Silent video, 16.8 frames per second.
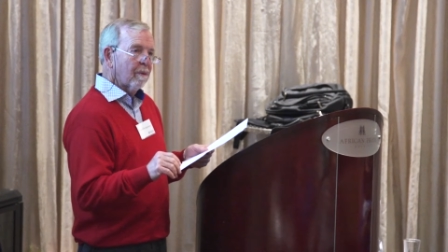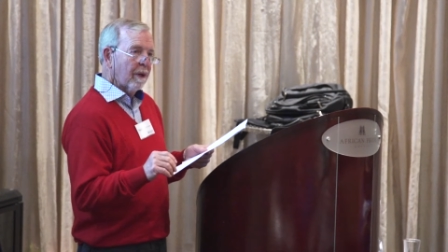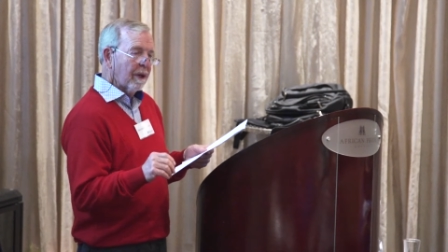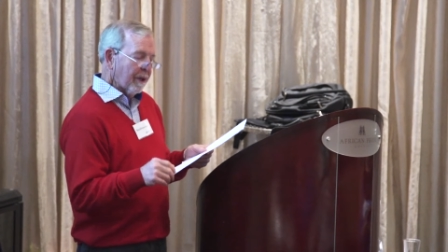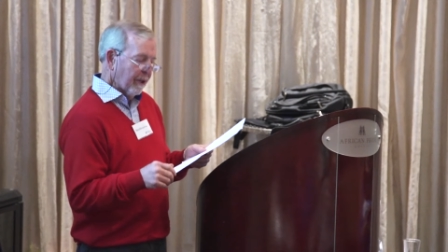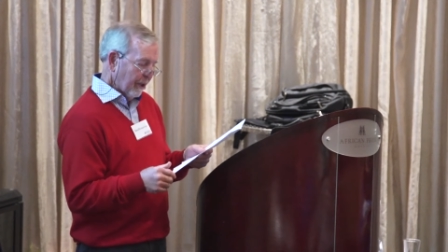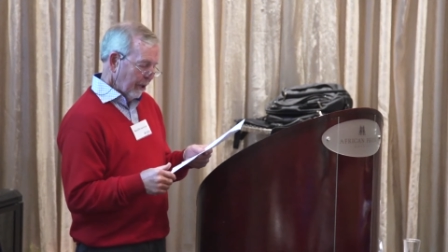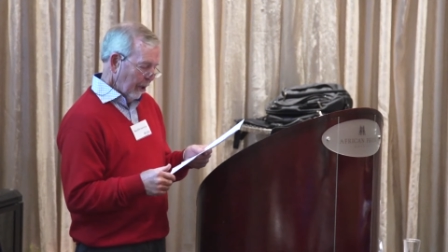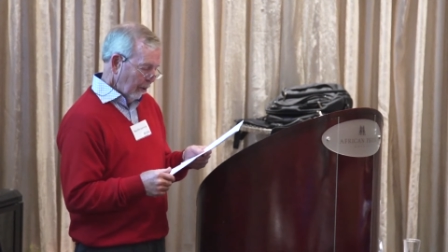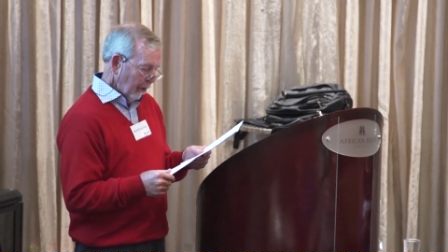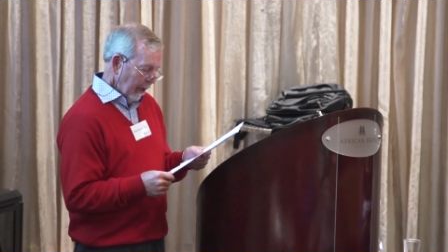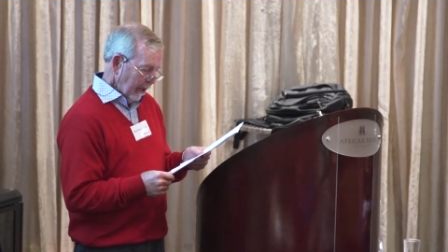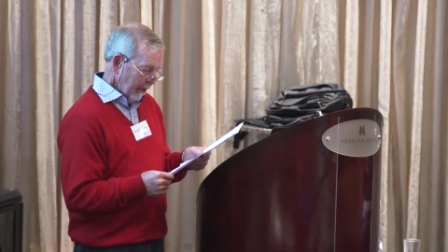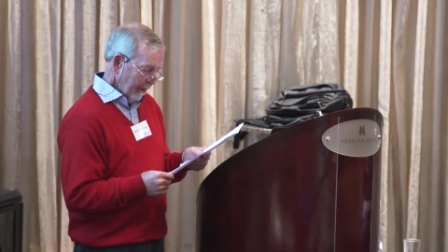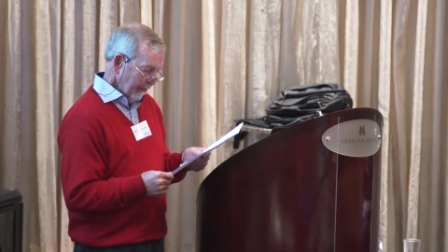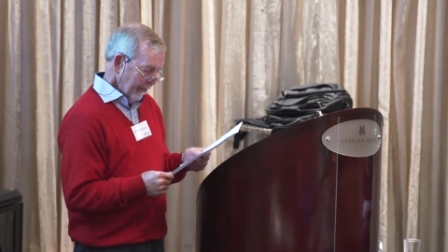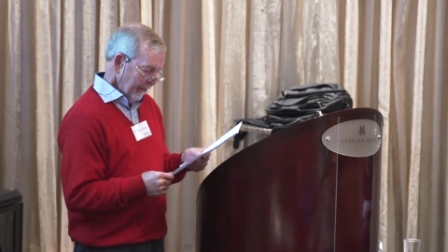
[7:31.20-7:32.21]
works so
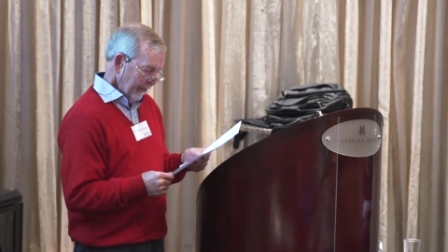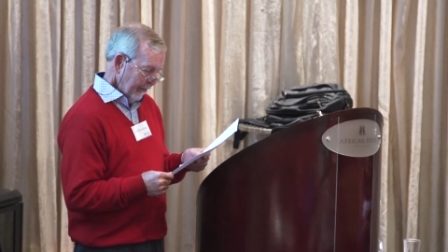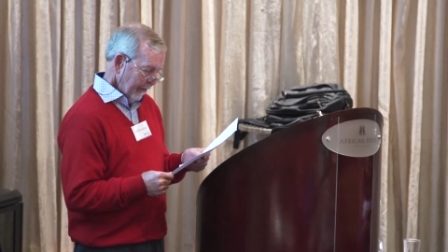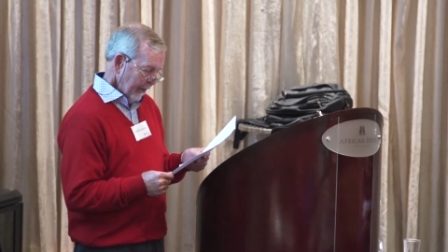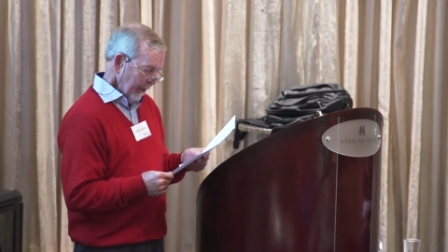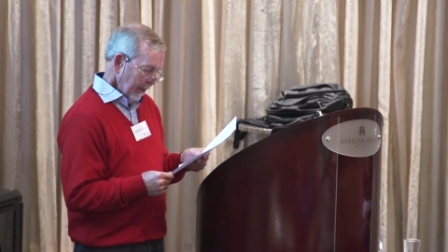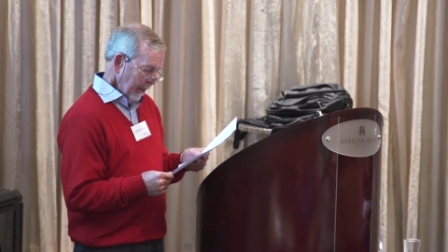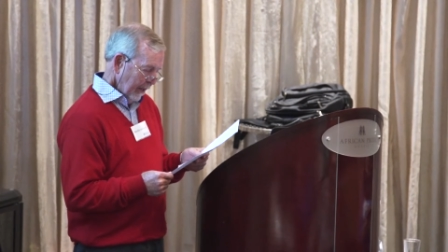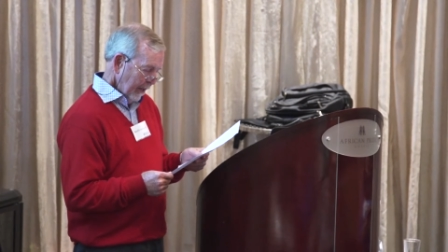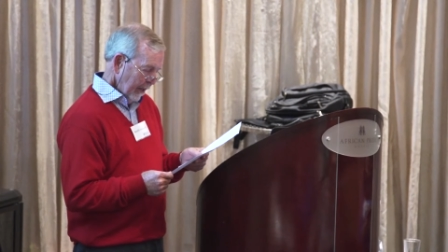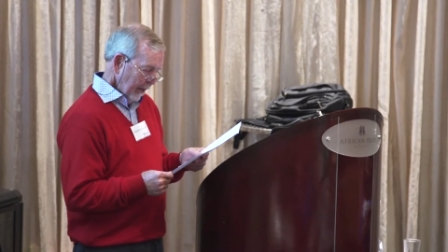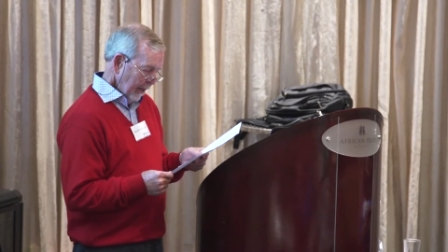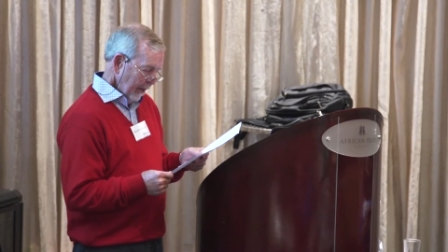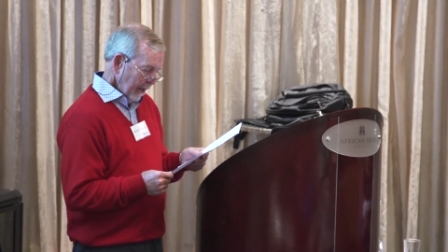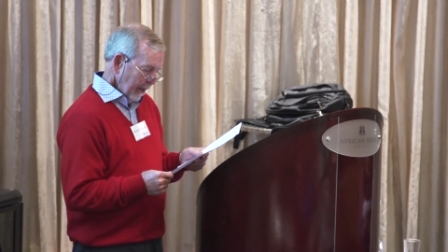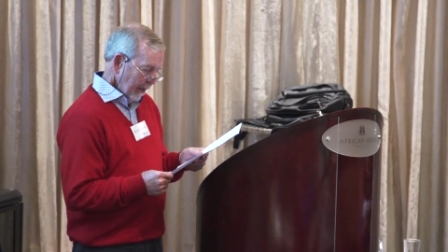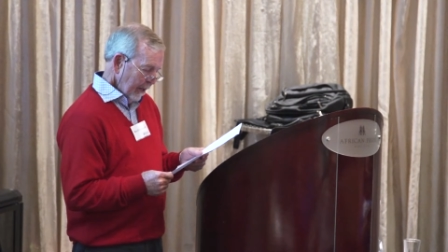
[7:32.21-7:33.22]
well.
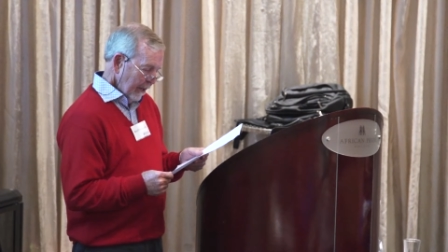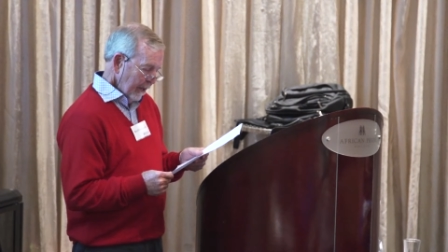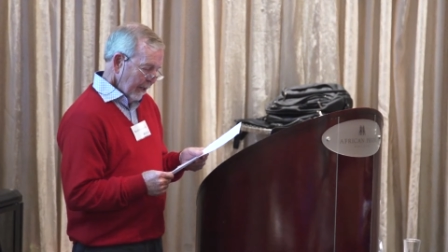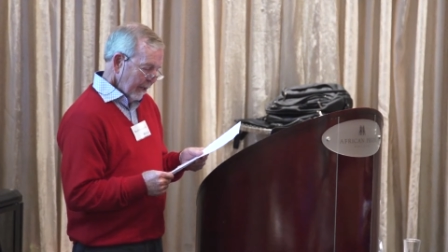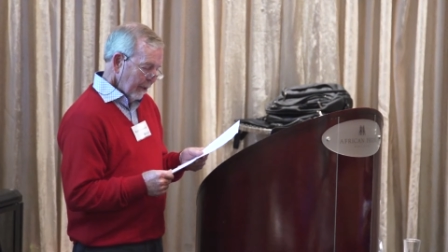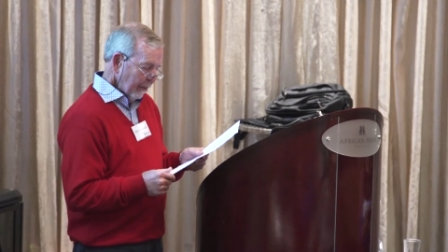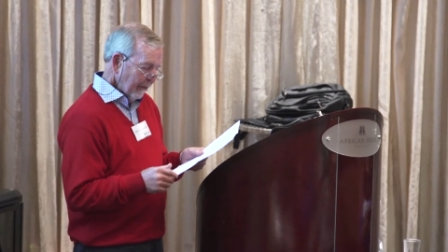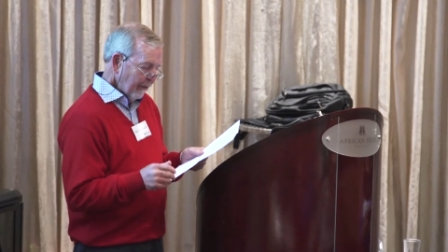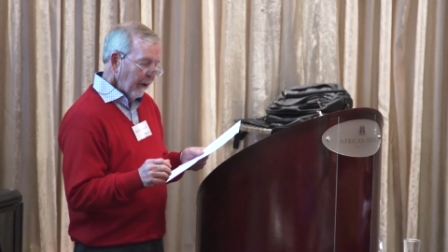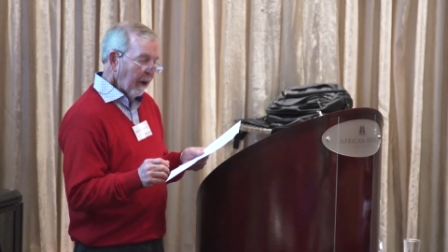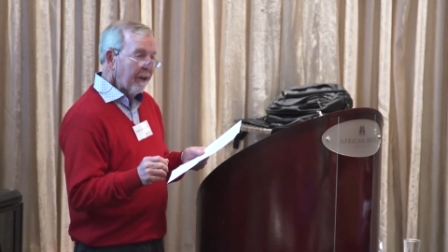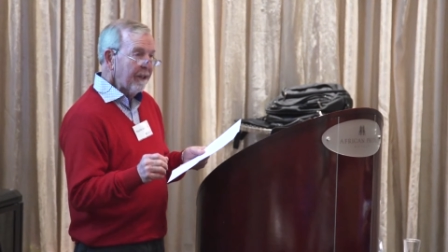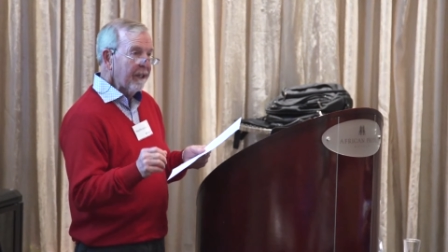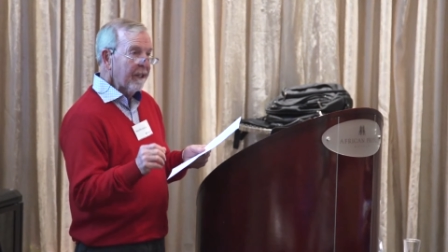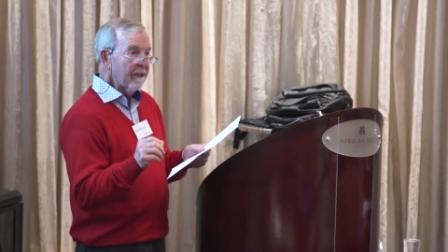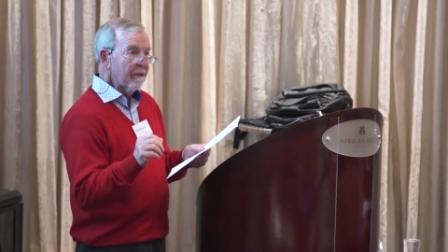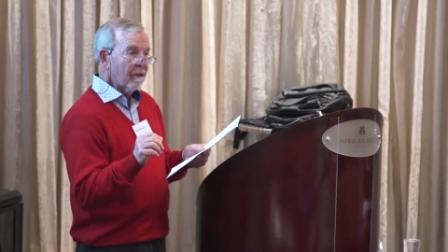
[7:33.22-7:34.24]

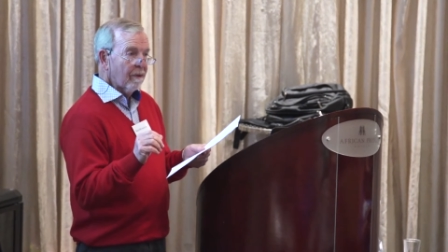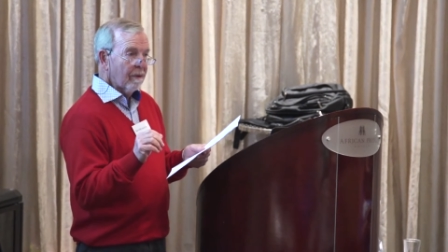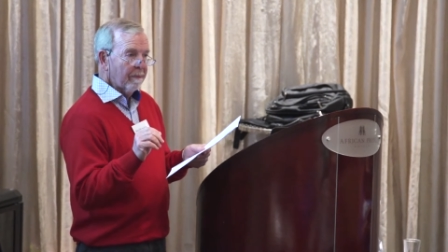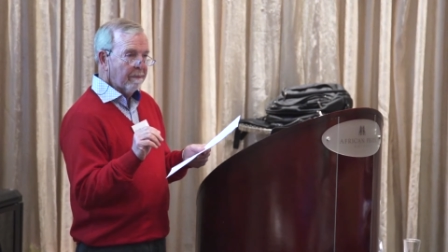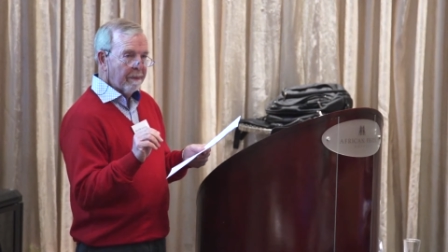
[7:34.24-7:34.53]
Symphonia or